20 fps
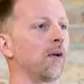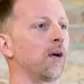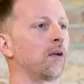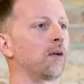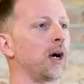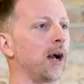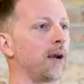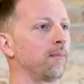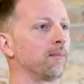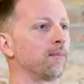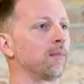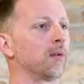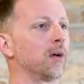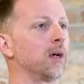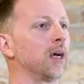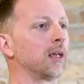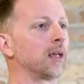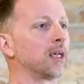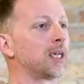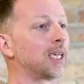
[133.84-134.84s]
Okay,
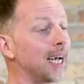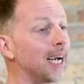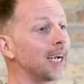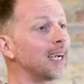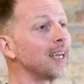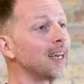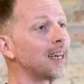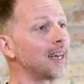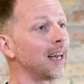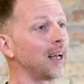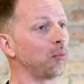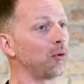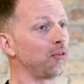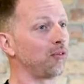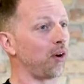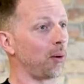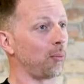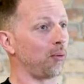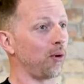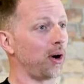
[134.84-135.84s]
the second thing with
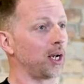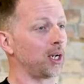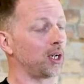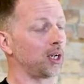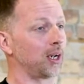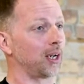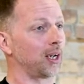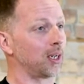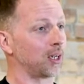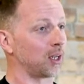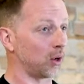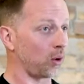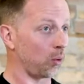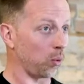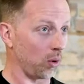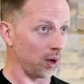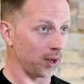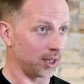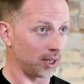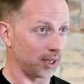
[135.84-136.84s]
vibration is the
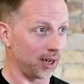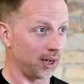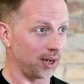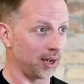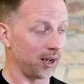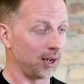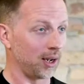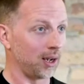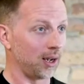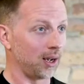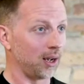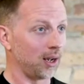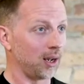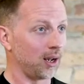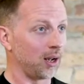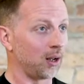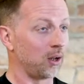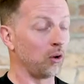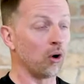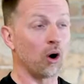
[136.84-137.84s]
quality.
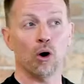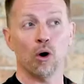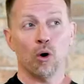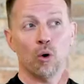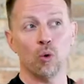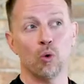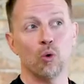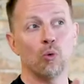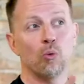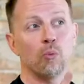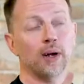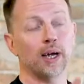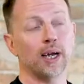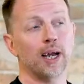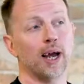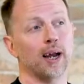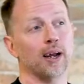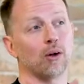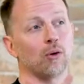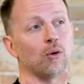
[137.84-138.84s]
Not all
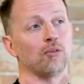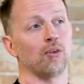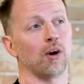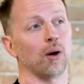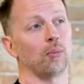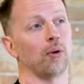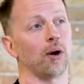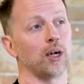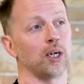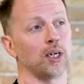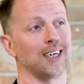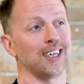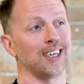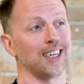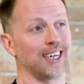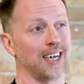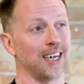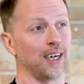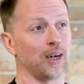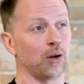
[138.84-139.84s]
mechanical vibration
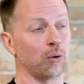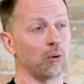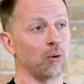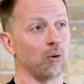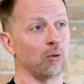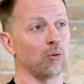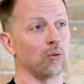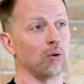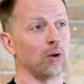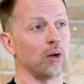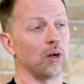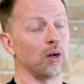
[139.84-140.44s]
is equal.